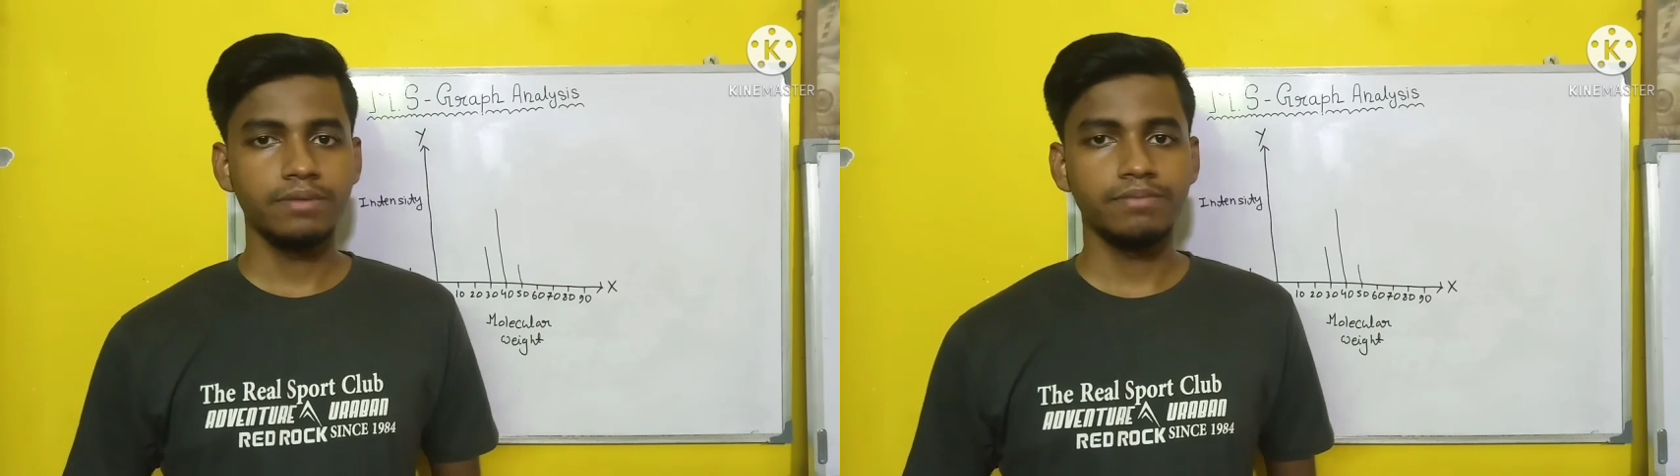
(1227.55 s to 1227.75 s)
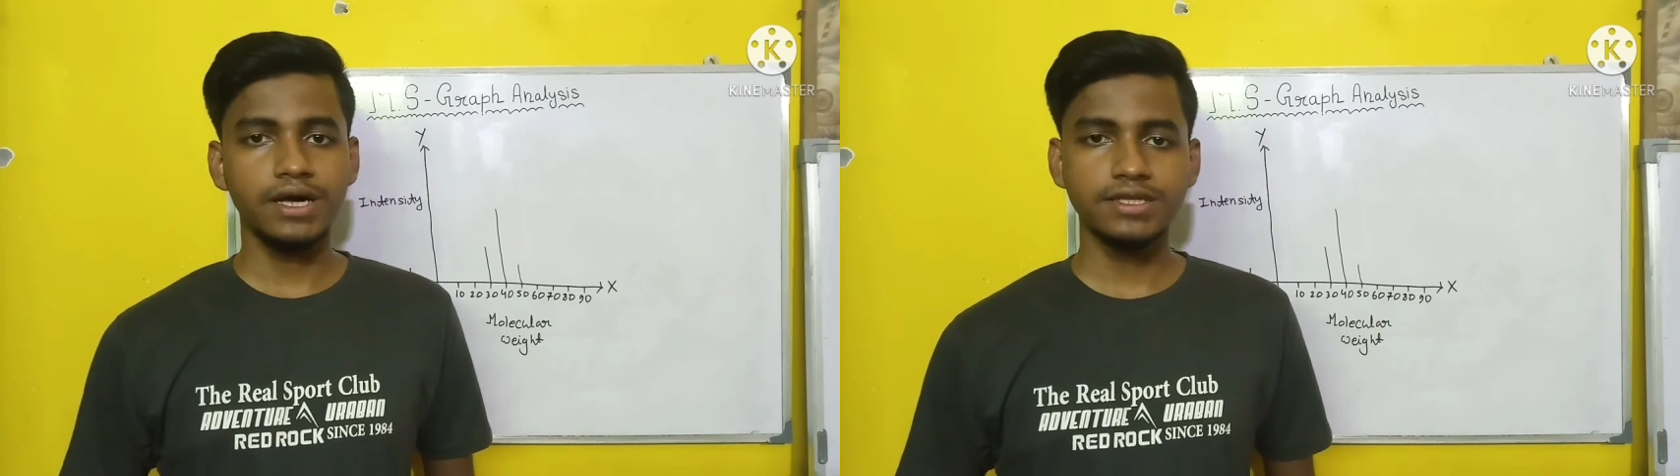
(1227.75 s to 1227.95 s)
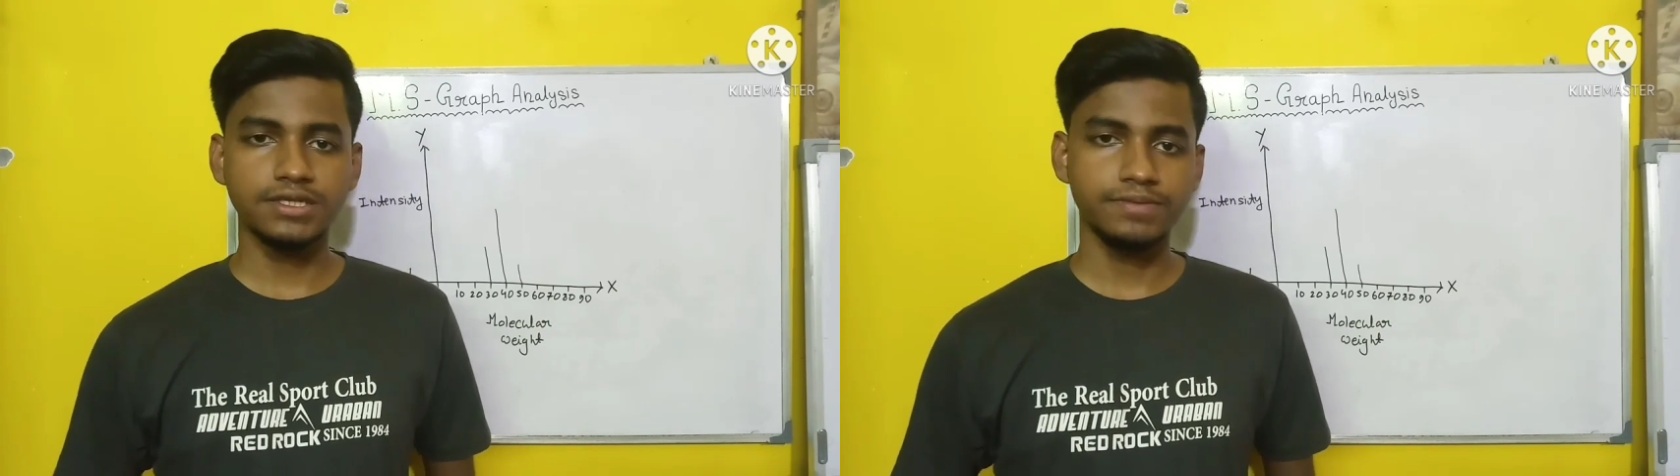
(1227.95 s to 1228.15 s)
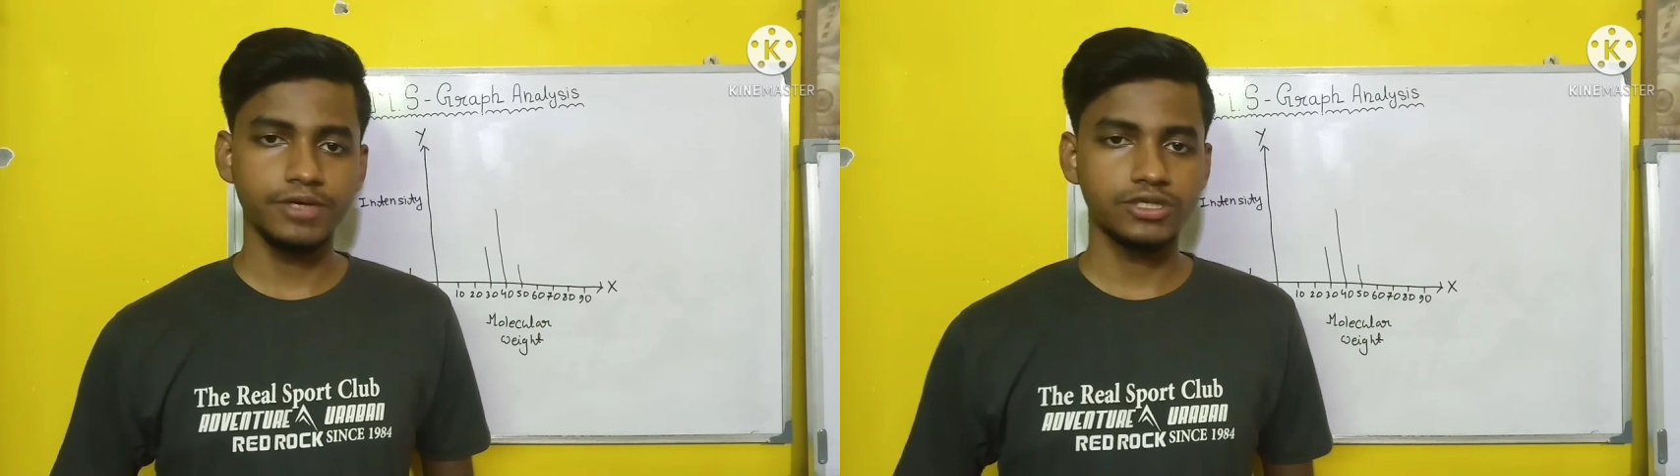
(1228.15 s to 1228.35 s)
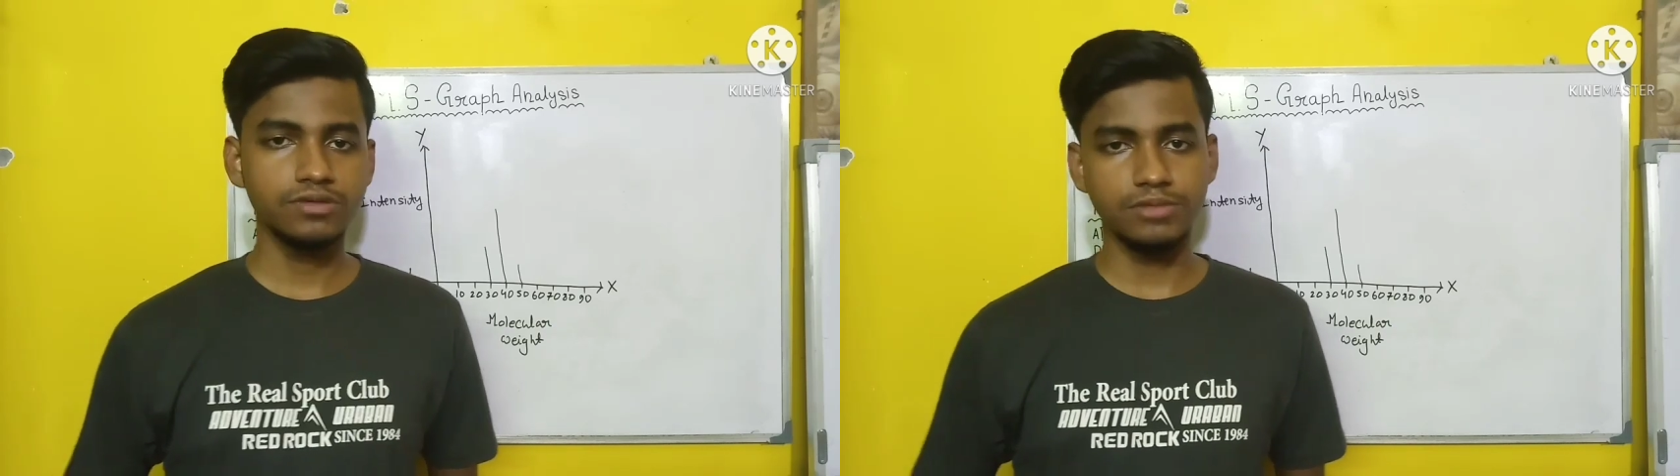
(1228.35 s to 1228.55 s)
mass
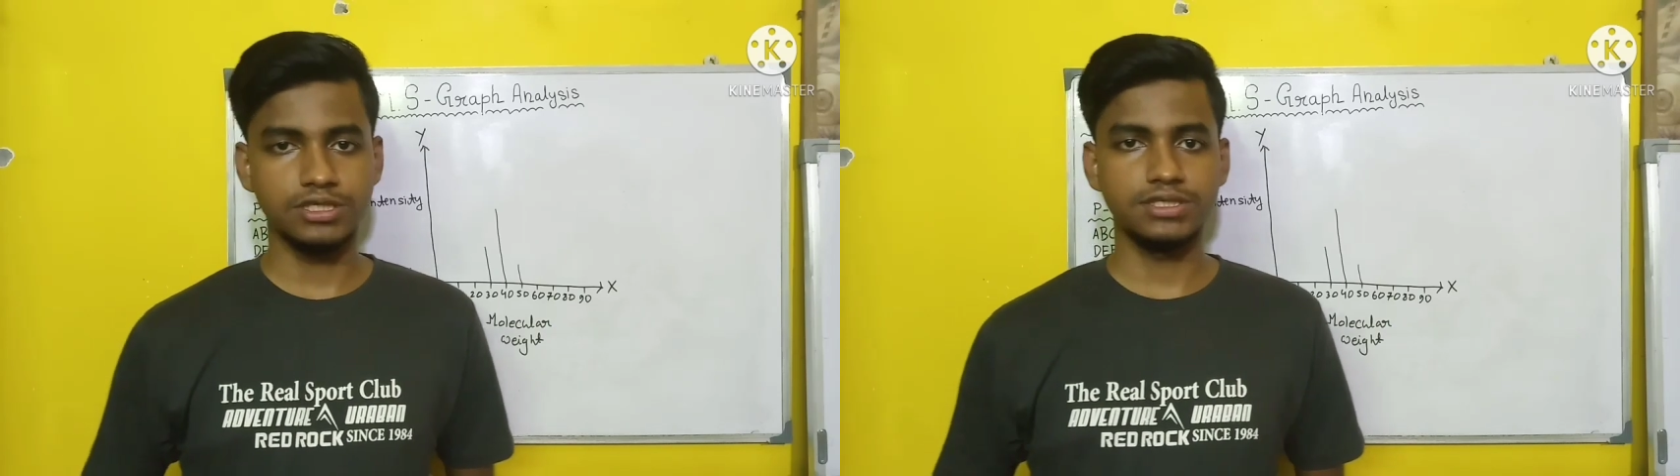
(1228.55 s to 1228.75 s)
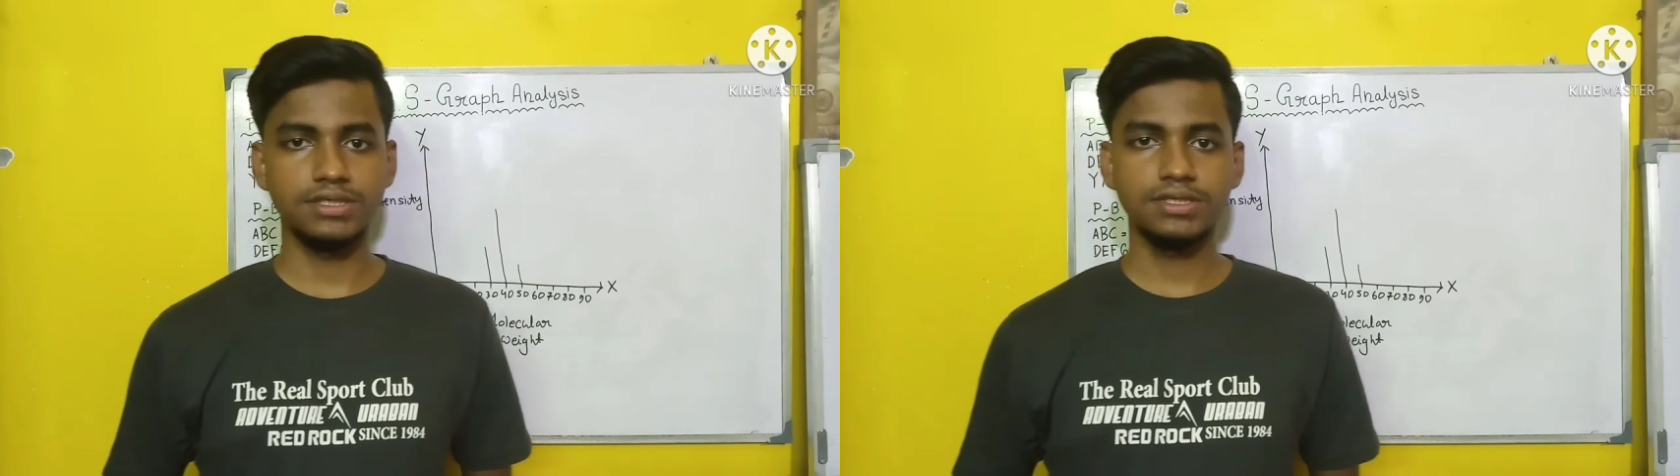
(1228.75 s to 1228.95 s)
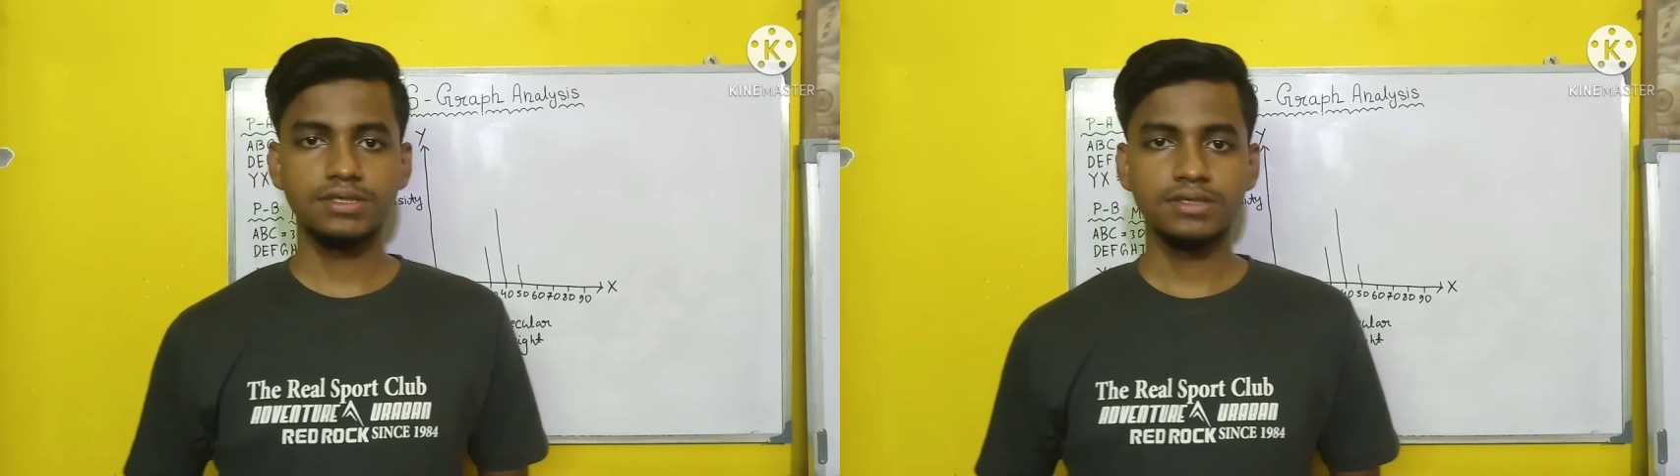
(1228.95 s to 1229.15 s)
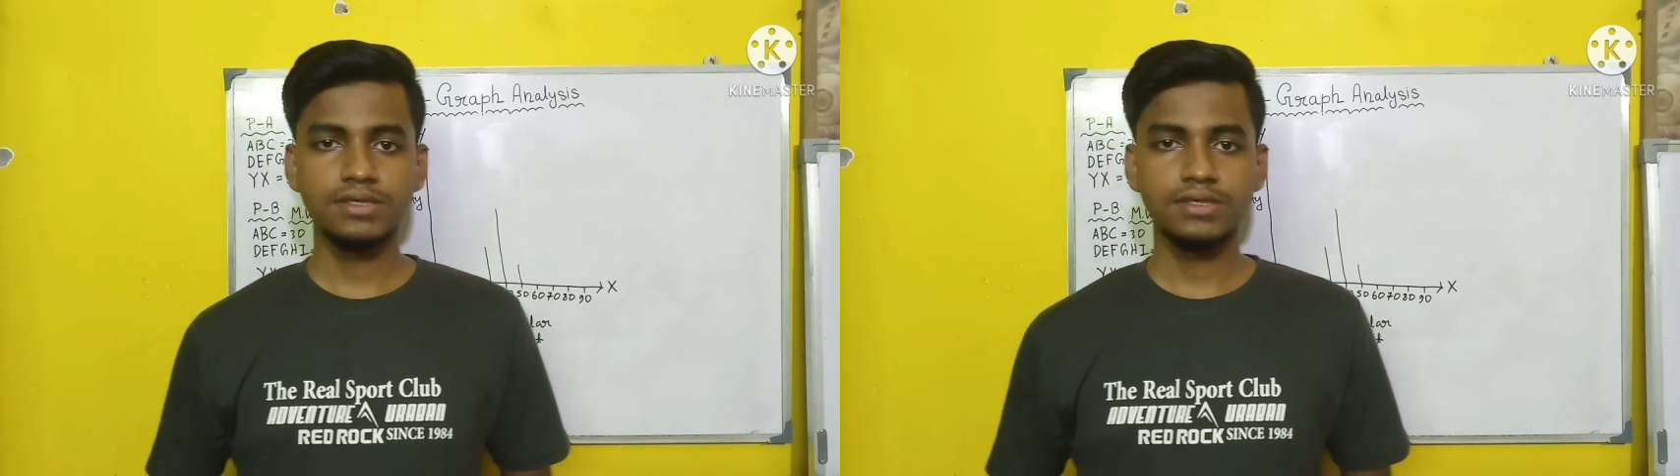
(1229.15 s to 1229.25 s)
spectrometry.